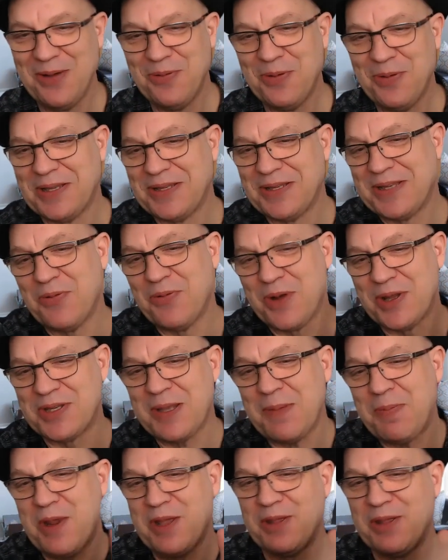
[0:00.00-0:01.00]
We're
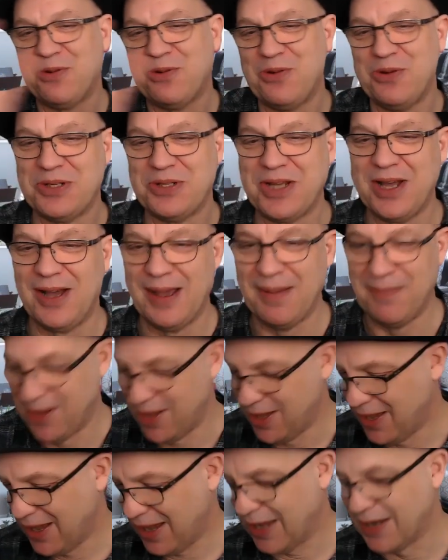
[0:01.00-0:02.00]
zipping through time,
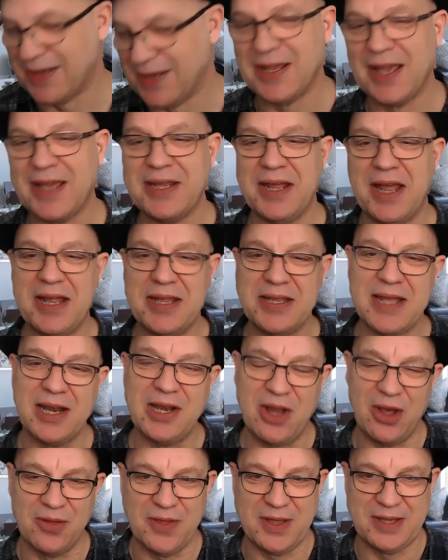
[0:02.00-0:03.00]
and a
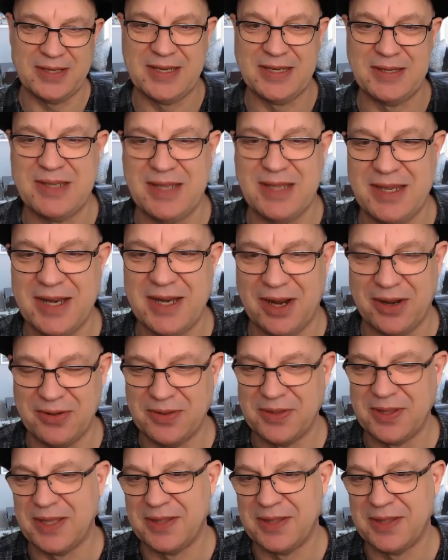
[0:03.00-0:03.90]
lot of this is, you know,